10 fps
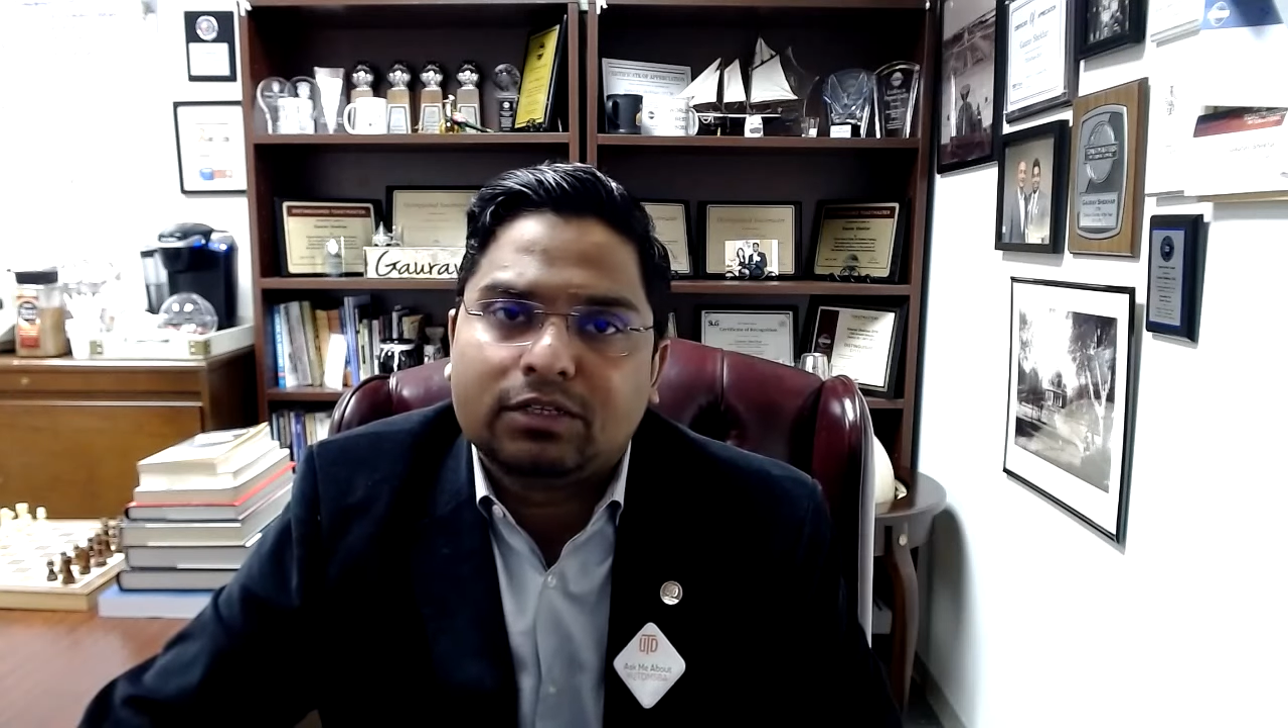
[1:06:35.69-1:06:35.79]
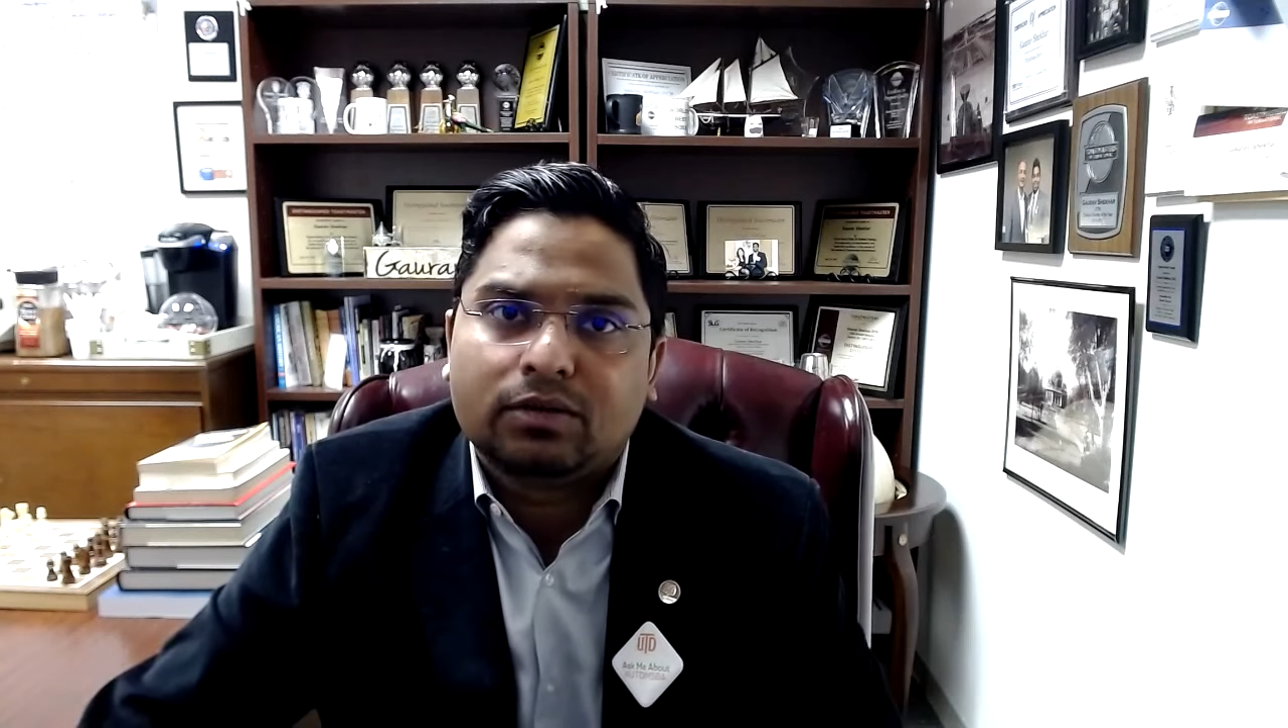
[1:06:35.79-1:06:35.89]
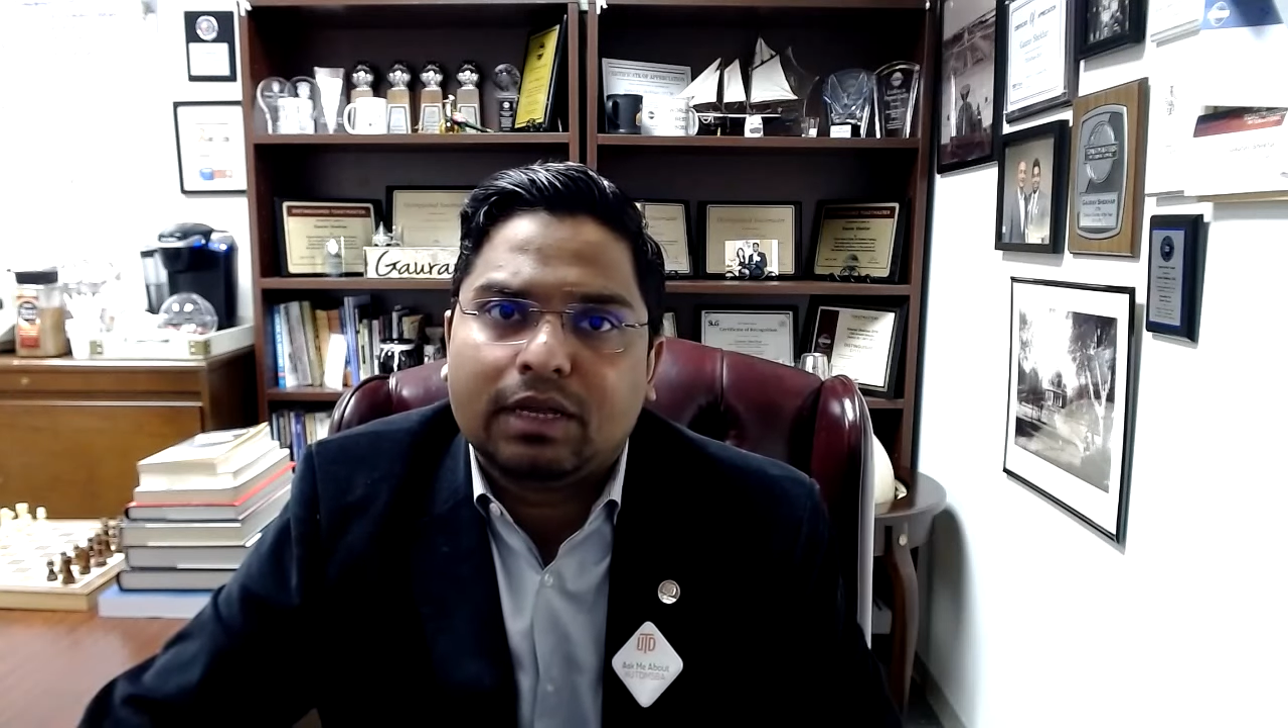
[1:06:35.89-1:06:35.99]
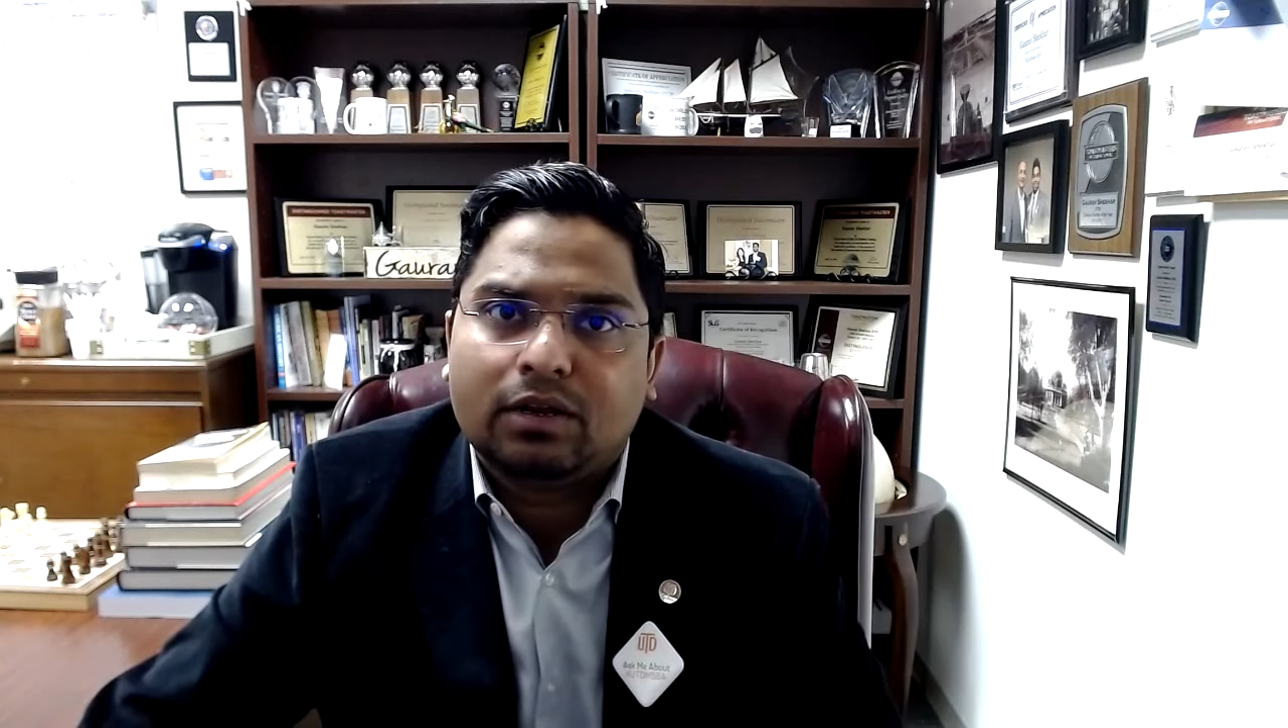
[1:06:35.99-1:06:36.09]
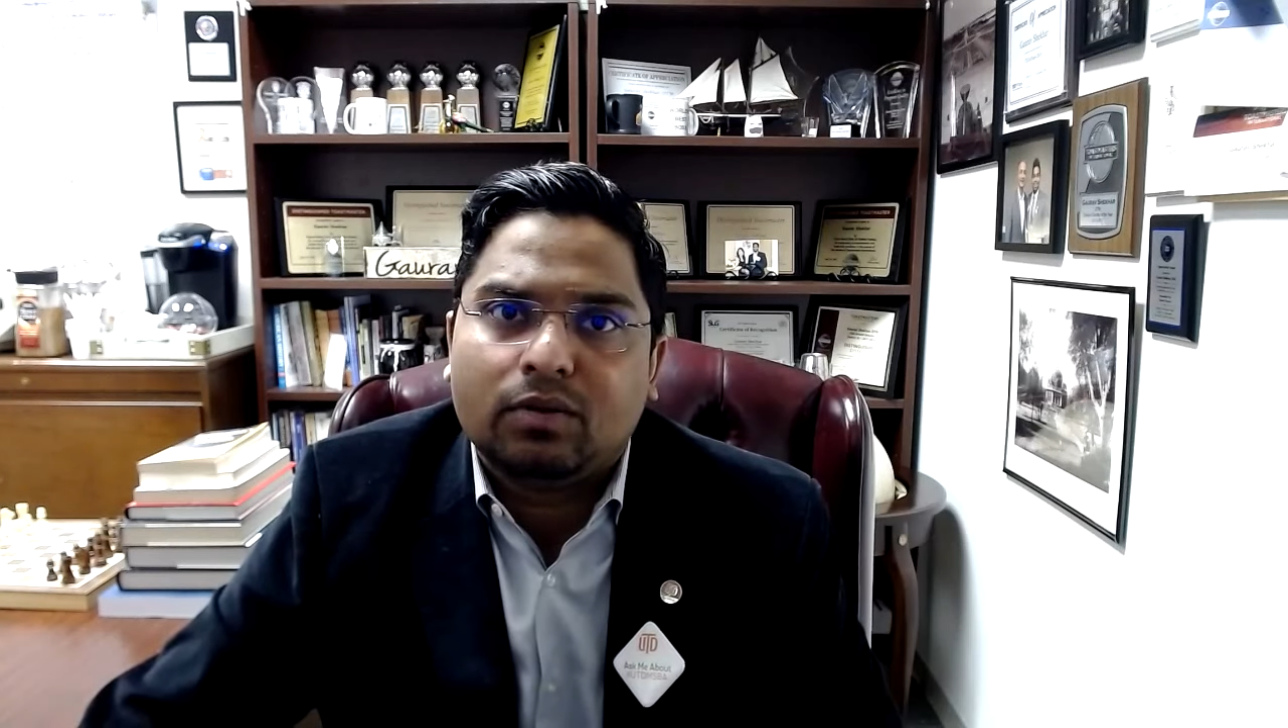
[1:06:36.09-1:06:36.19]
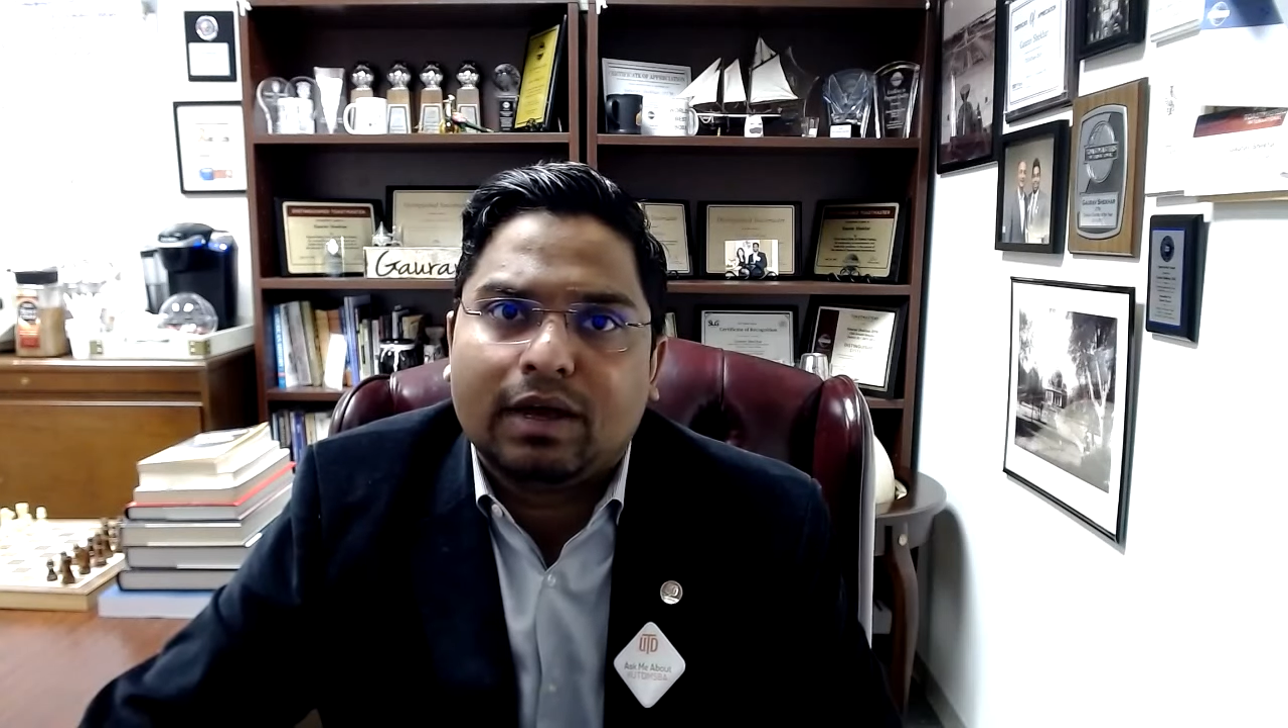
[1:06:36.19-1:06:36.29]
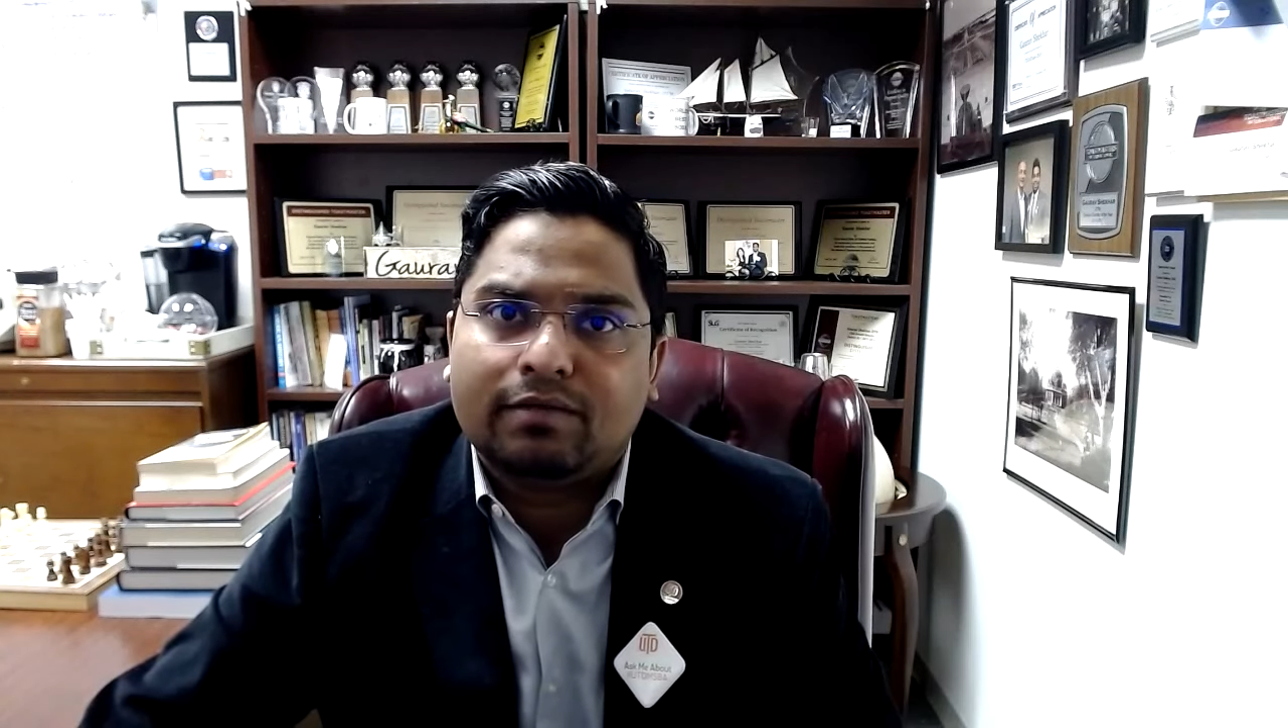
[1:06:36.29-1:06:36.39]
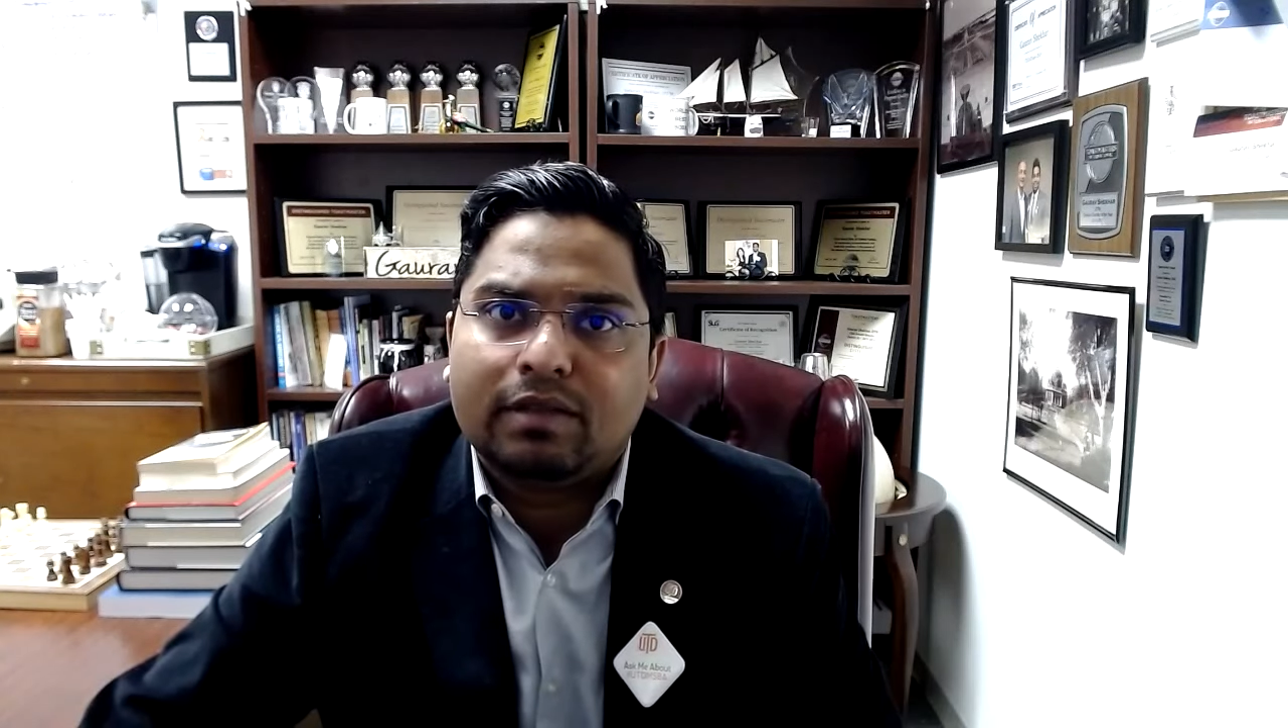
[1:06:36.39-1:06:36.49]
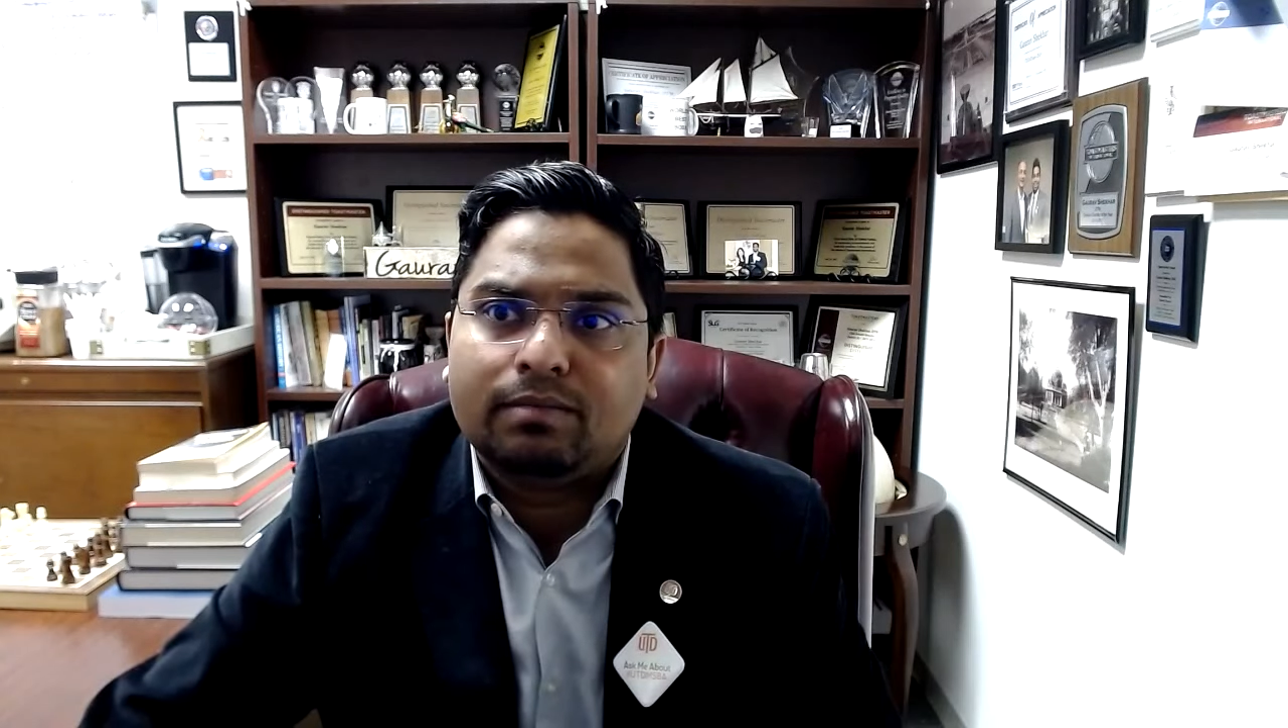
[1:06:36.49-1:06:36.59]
sure that you have